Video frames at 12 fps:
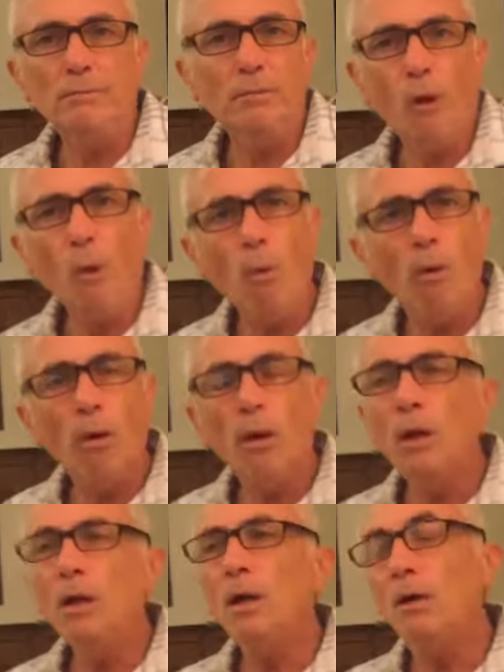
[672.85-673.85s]
No.
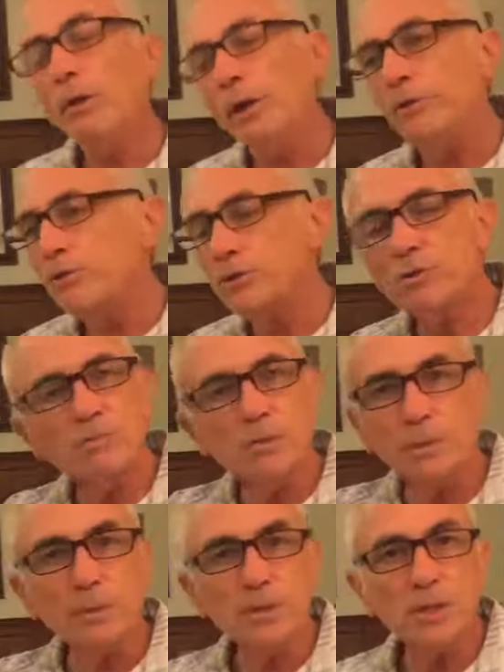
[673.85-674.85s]
Okay, just
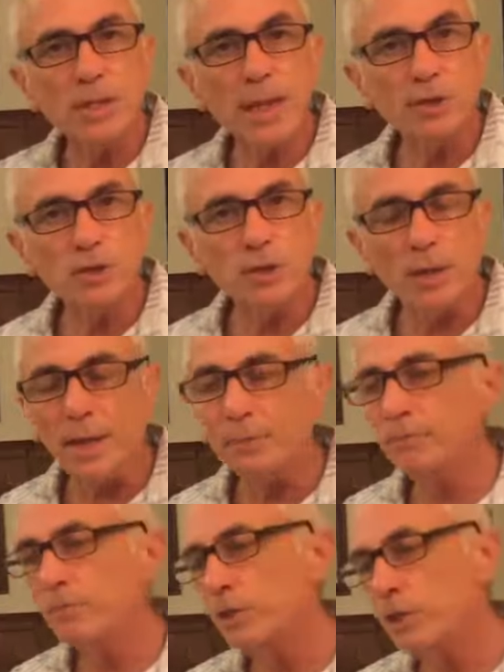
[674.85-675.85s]
something said ask you that.
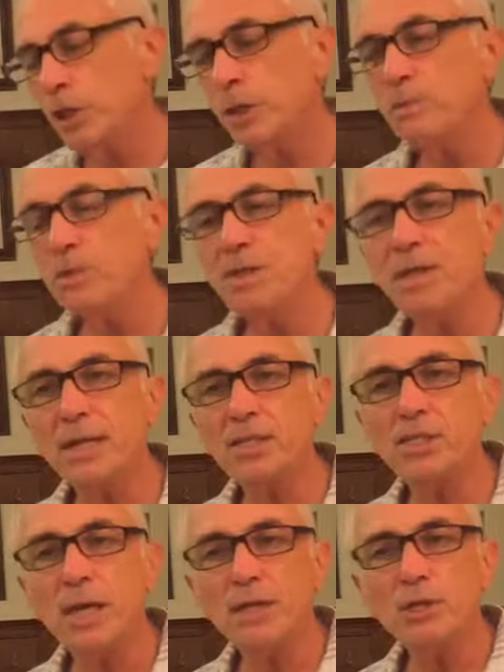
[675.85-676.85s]
She comes in the
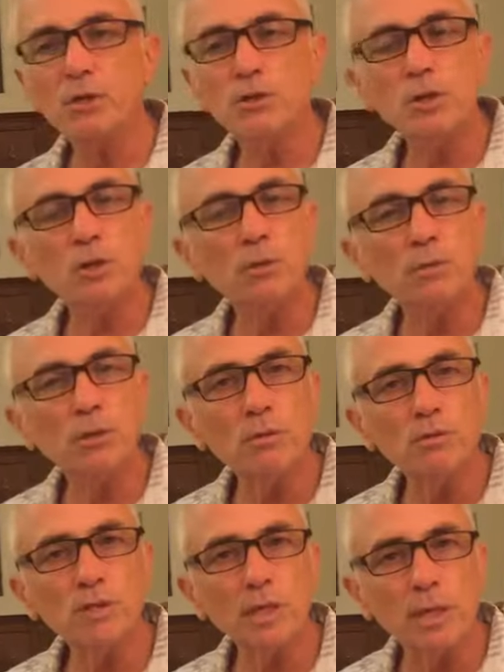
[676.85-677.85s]
next day, she goes, I
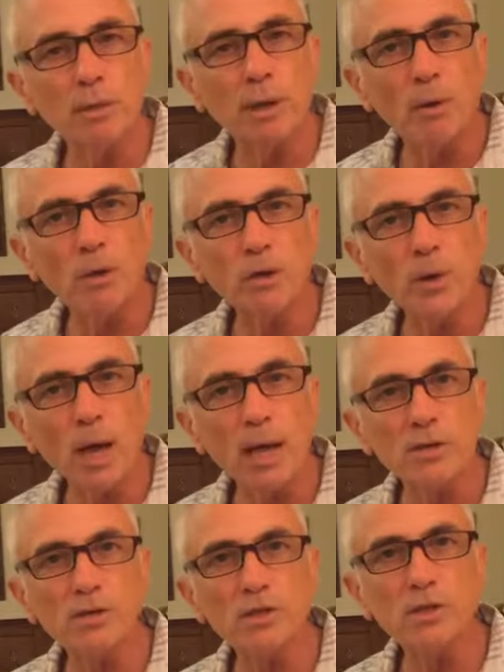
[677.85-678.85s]
was thinking about what you
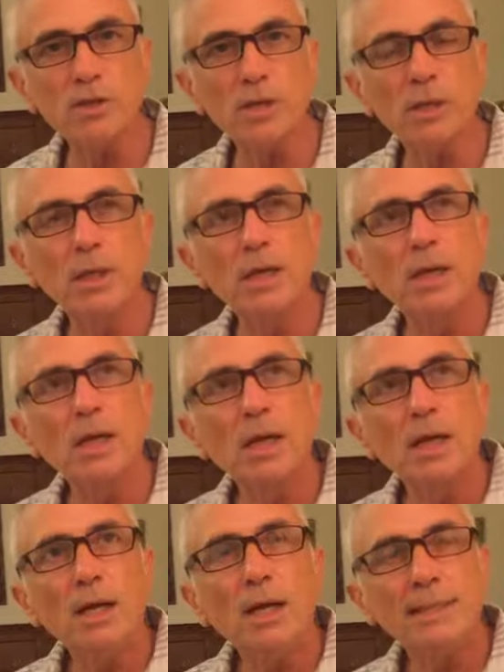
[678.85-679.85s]
asked. She said,
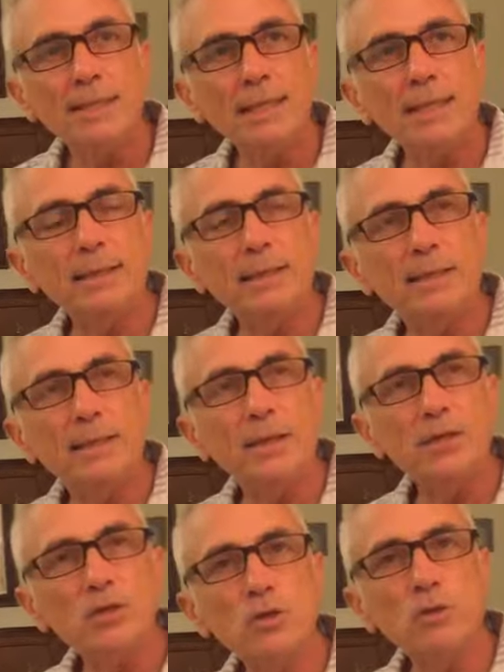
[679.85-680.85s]
I dated the
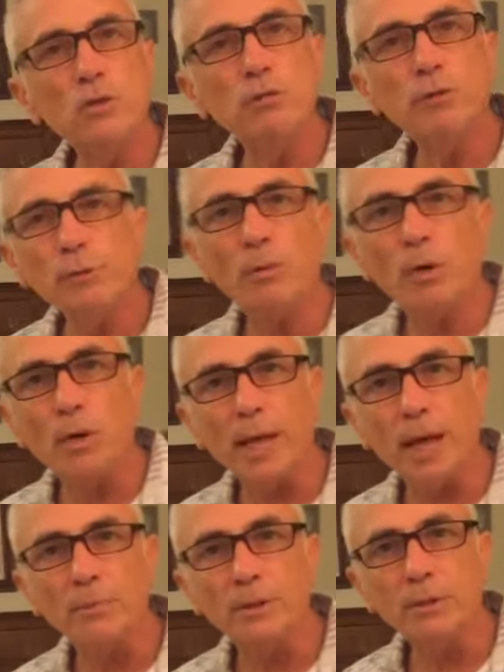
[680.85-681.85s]
high school football
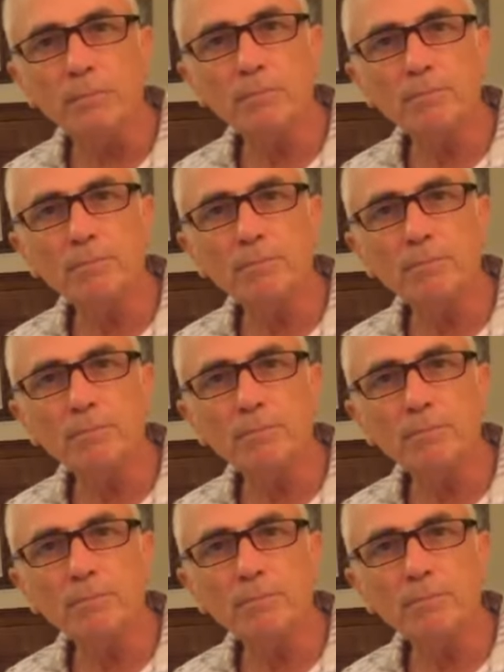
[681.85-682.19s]
captain,